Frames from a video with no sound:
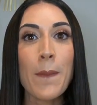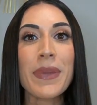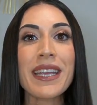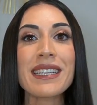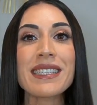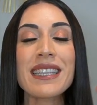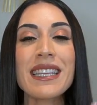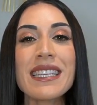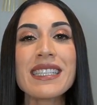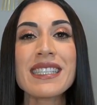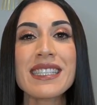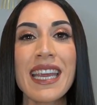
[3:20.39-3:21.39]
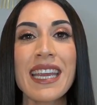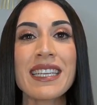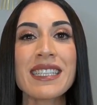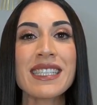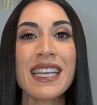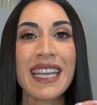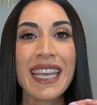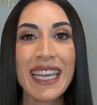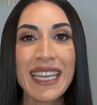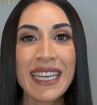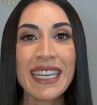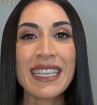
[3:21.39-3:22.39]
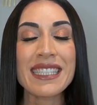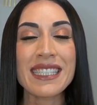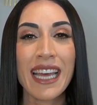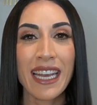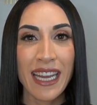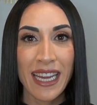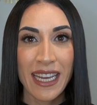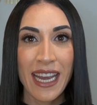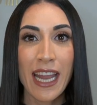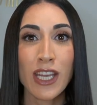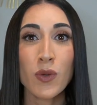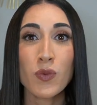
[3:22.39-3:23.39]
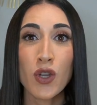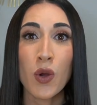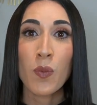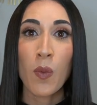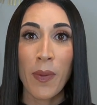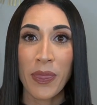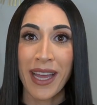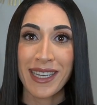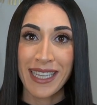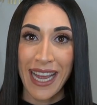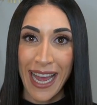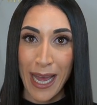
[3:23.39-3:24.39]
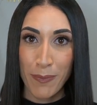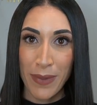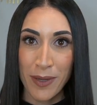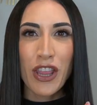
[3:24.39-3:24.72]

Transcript: because these stains can set in and you don't want that to happen.